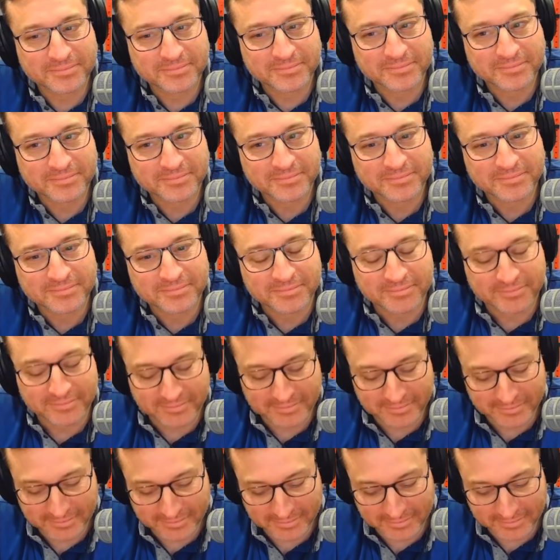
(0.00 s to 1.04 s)

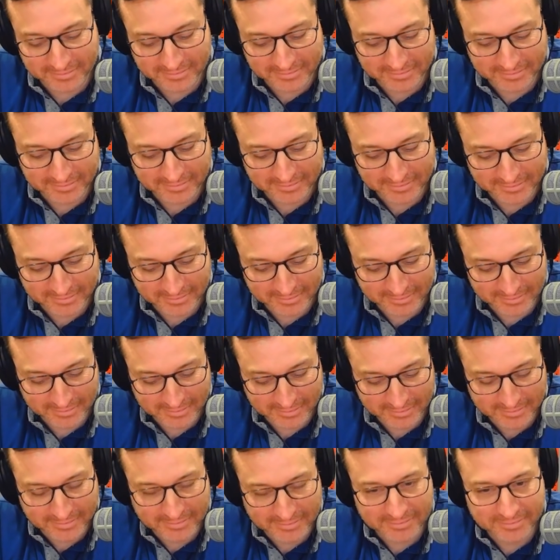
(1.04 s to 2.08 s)

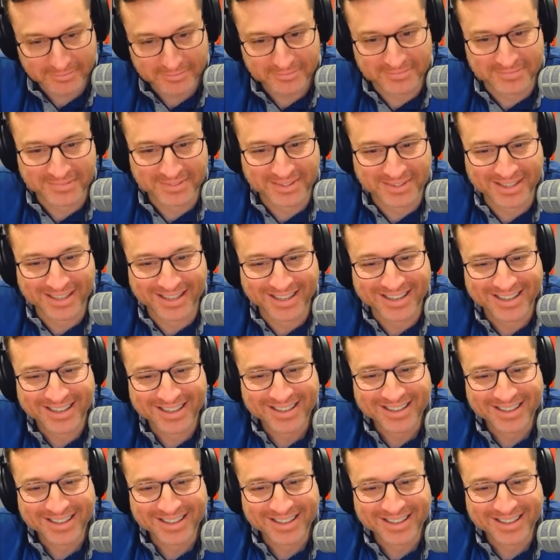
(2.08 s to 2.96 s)
(not speaking)